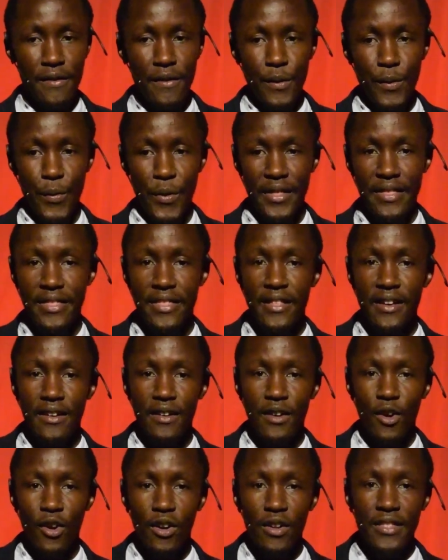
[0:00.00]
With
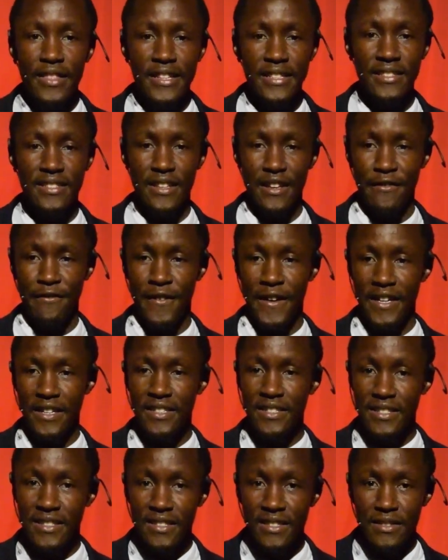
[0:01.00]
all these
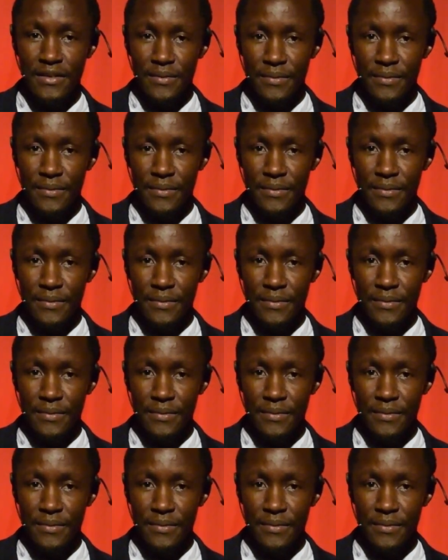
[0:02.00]
effects,